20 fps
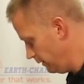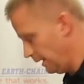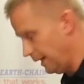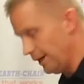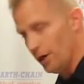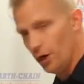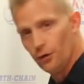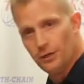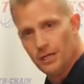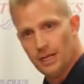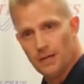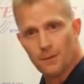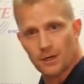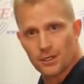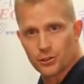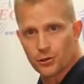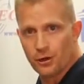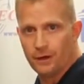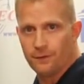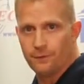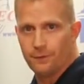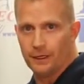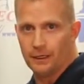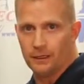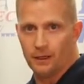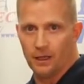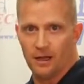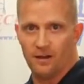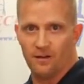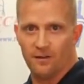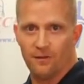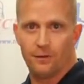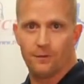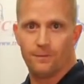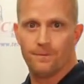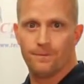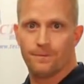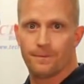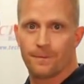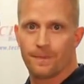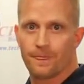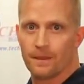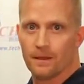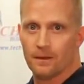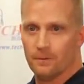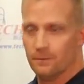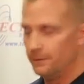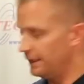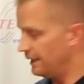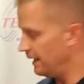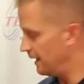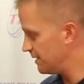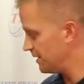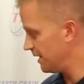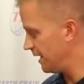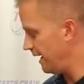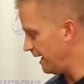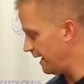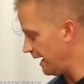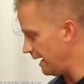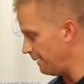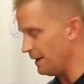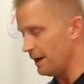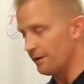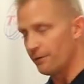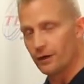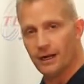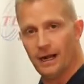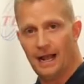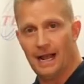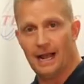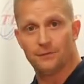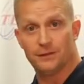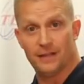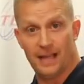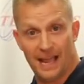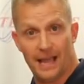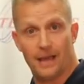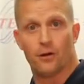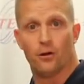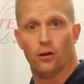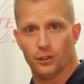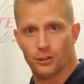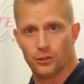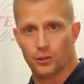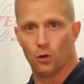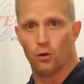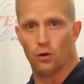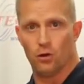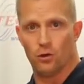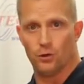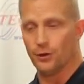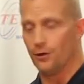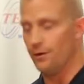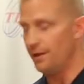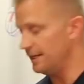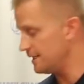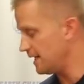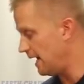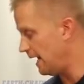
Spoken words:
I don't need my ShrinkFIT glove because, again, I'm never going to have to handle a tool holder that's